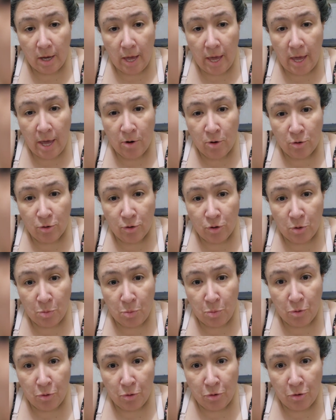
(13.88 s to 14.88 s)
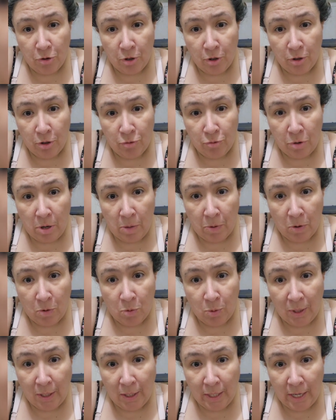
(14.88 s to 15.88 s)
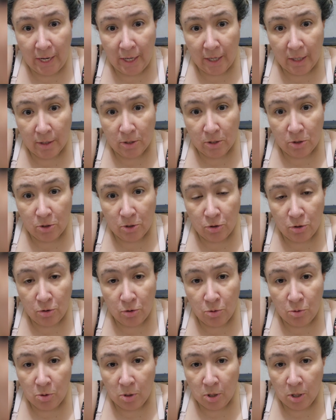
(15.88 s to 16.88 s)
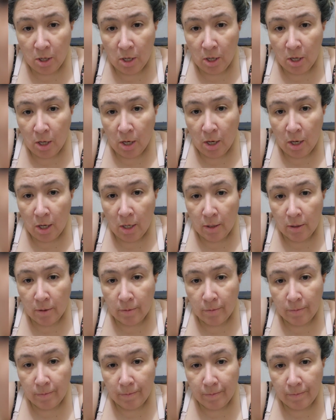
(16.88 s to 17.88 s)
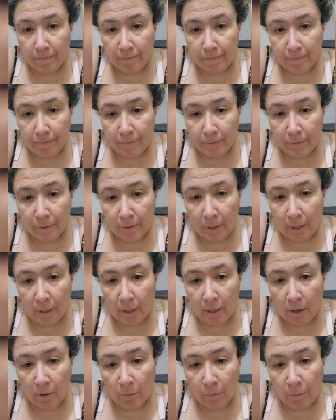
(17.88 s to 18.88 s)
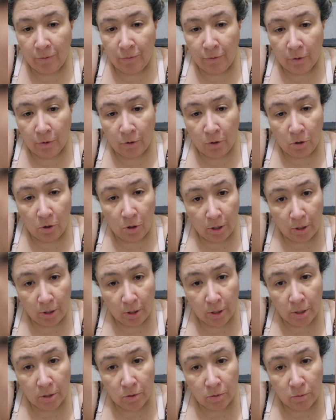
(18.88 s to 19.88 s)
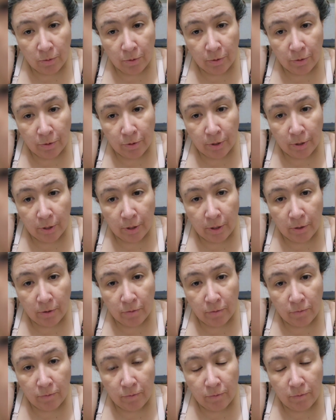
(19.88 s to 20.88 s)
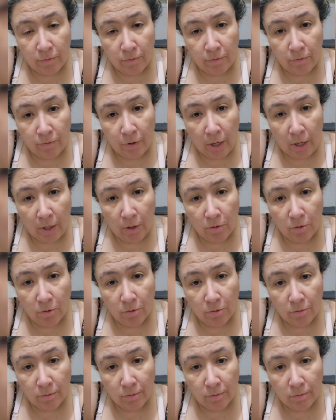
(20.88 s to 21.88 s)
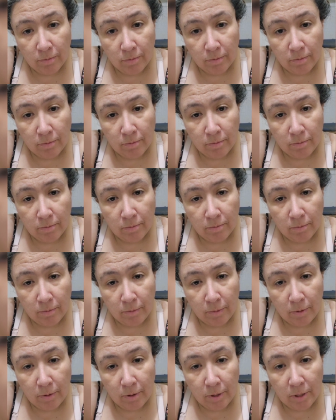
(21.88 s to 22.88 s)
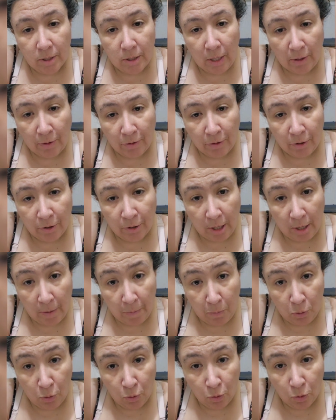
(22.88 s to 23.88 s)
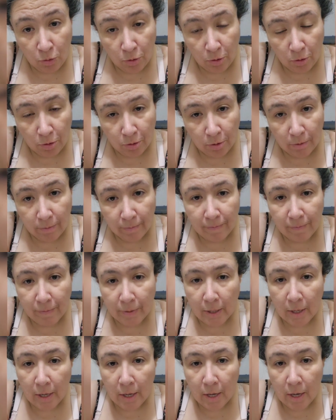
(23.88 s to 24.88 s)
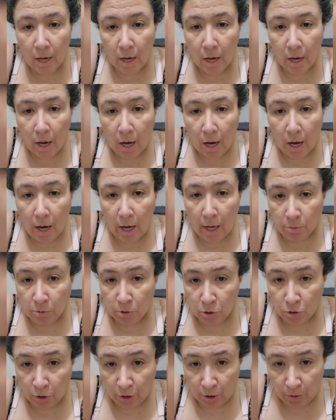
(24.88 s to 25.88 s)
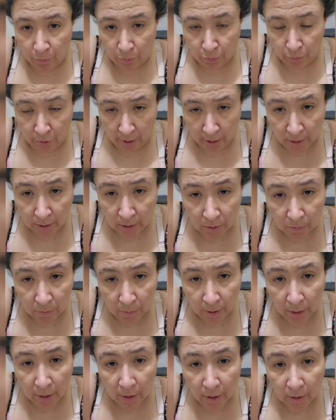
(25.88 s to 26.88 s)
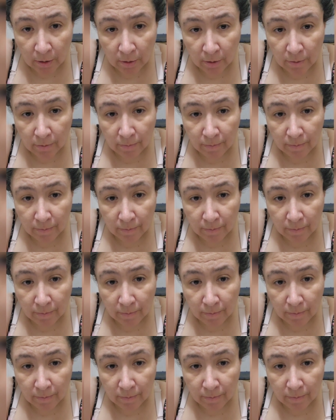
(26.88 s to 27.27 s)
and also poured on the drama queen acts too. Um, and I'll be very honest with that final stunt that they pulled. I was not impressed by it.